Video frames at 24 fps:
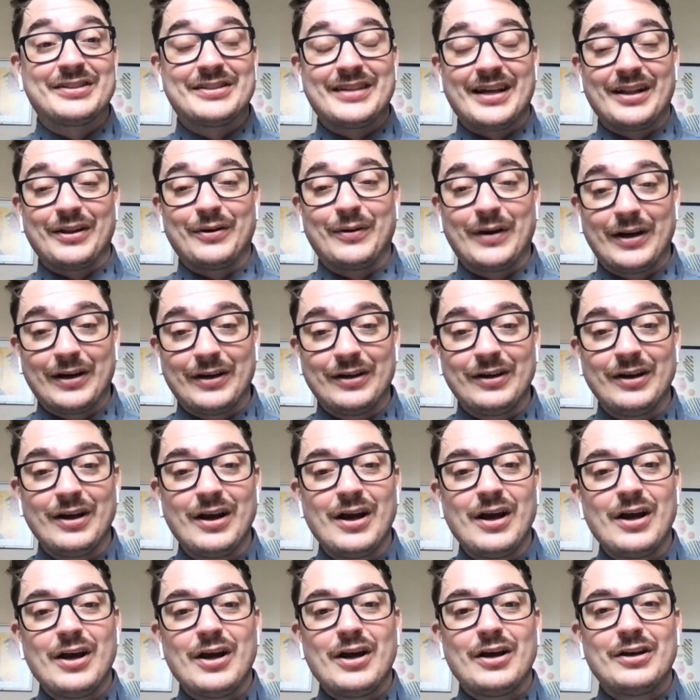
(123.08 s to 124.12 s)
the
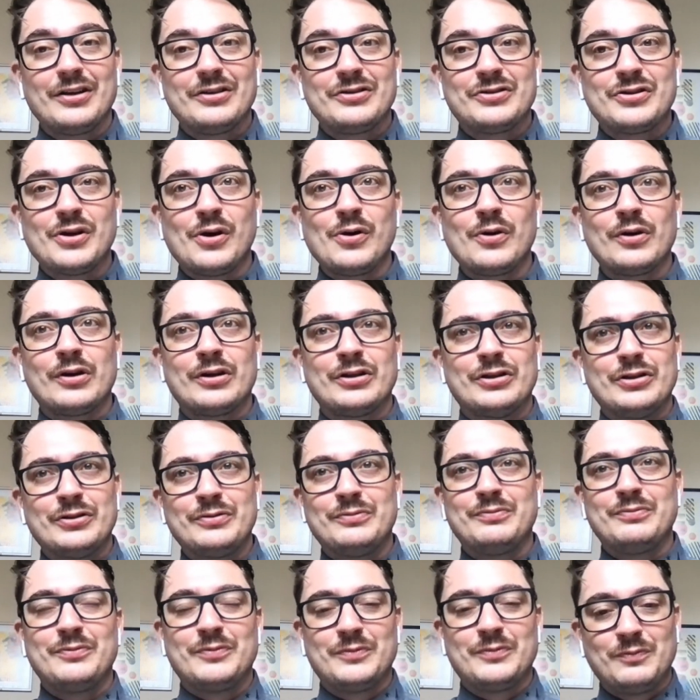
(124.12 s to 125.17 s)
Accelerator. So
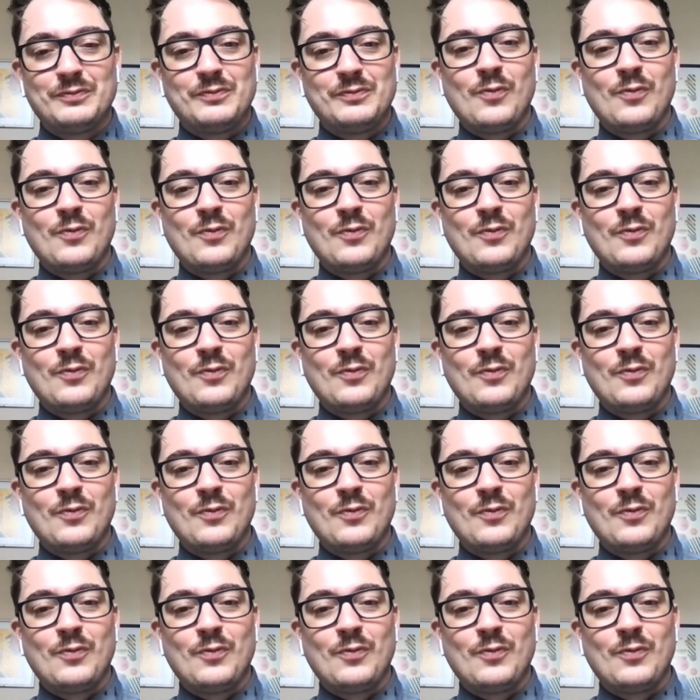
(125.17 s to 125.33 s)
could you